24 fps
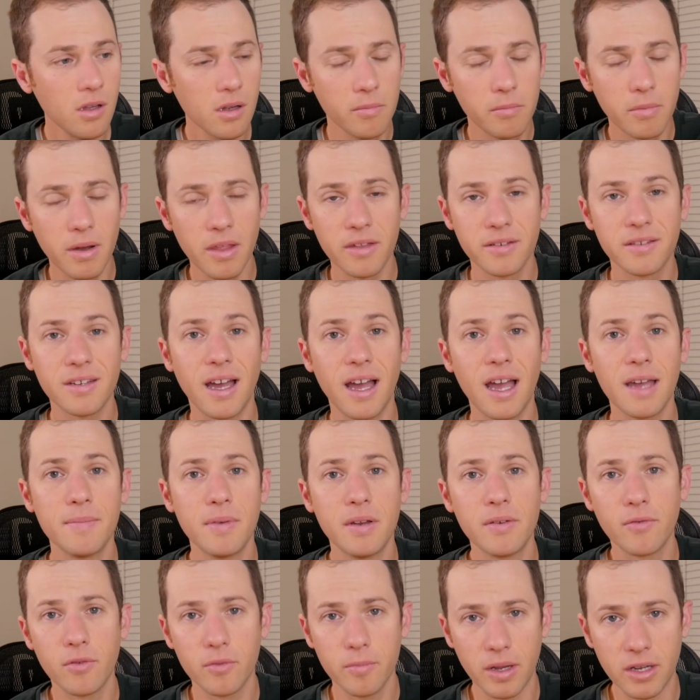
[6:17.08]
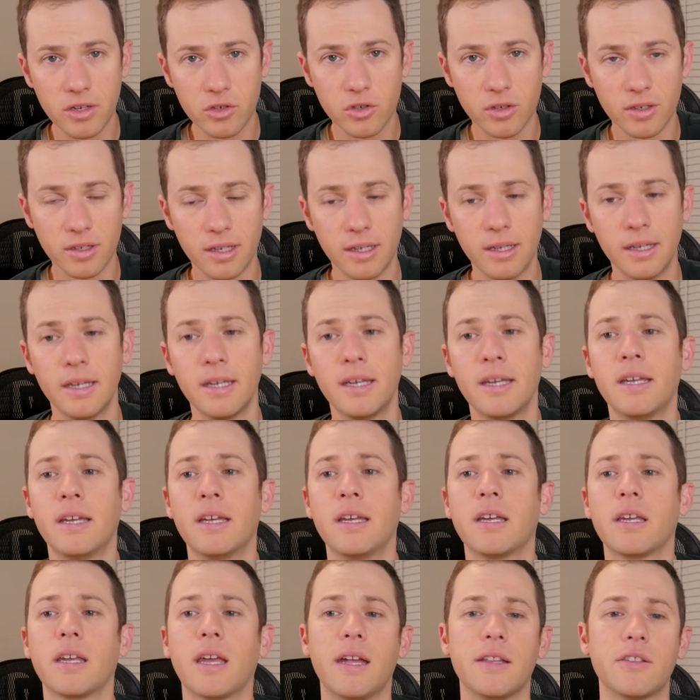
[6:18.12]
by the time information
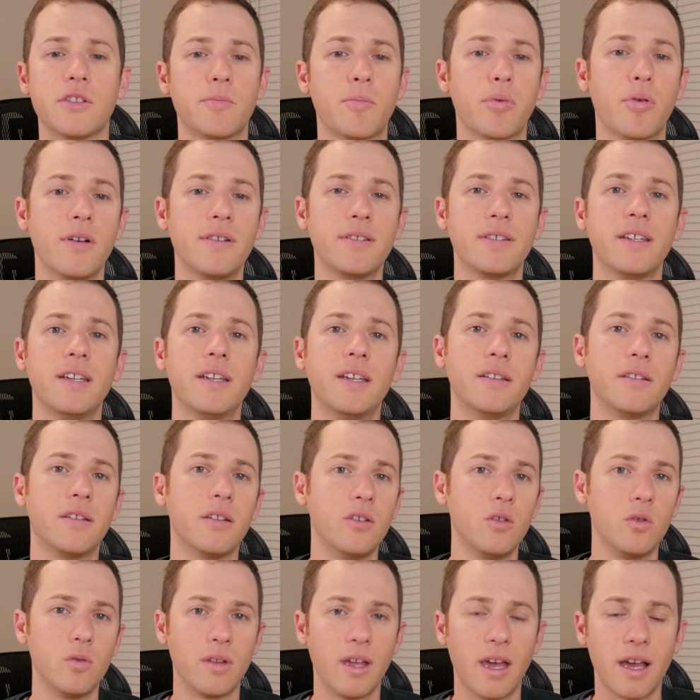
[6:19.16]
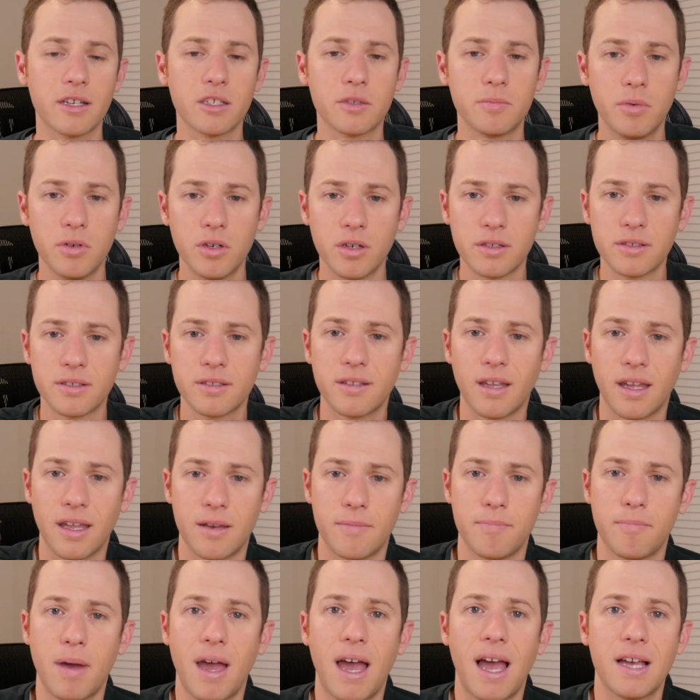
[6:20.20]
gets printed into new textbooks
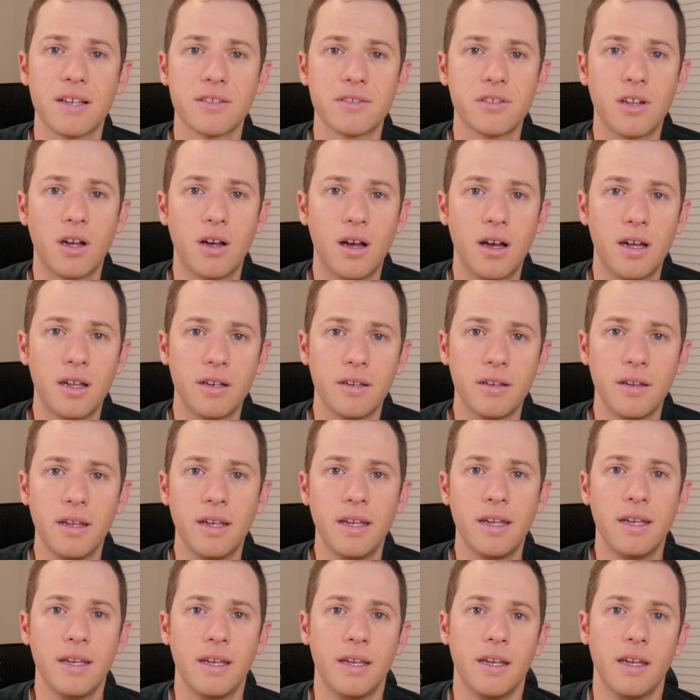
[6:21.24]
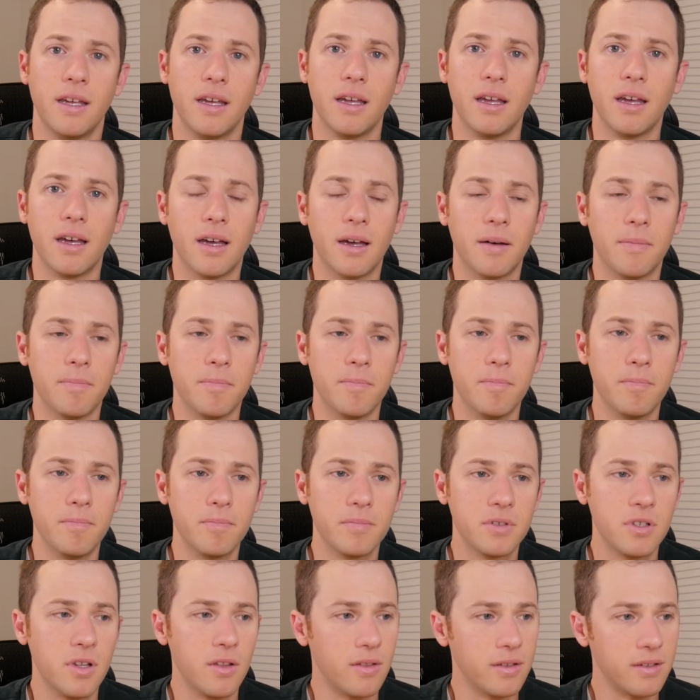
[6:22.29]
and passed on
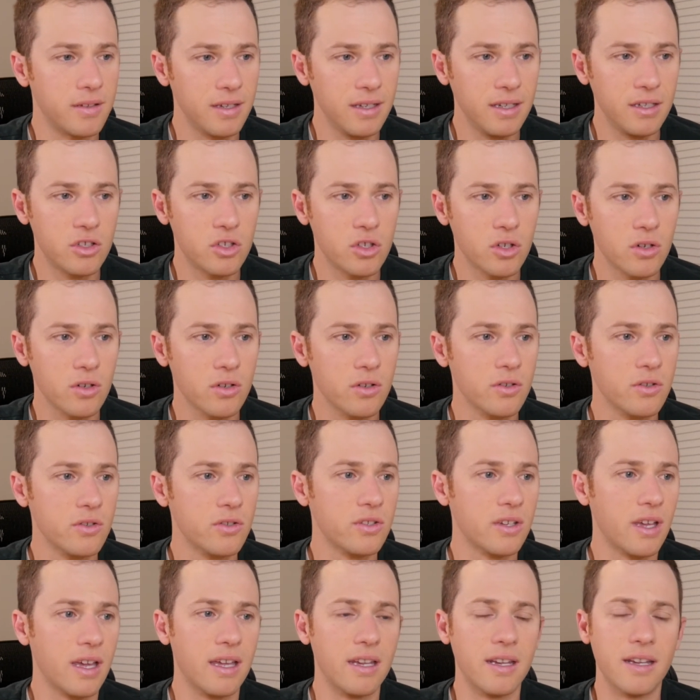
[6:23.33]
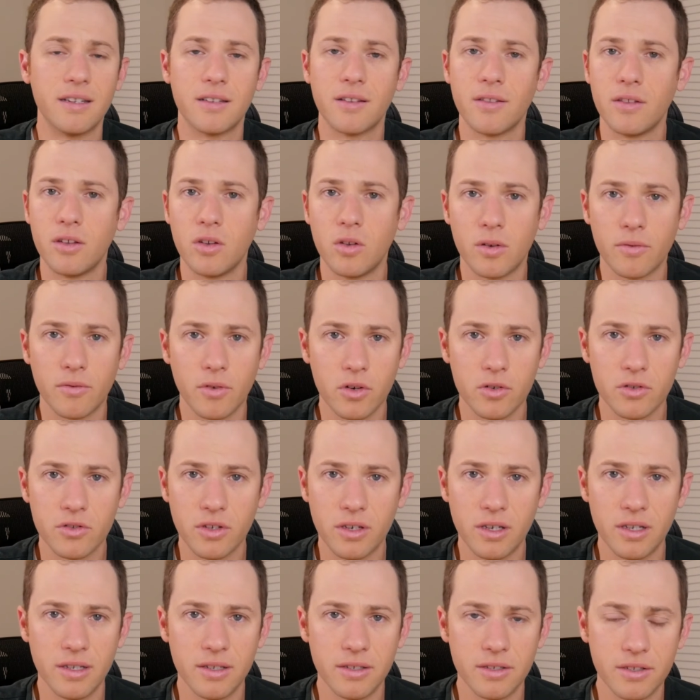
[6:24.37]
to the teachers and into the
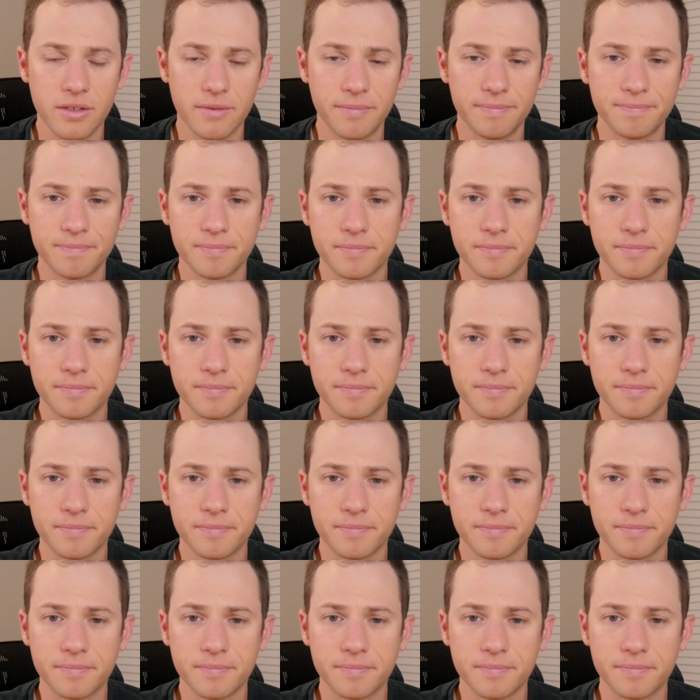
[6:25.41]
universities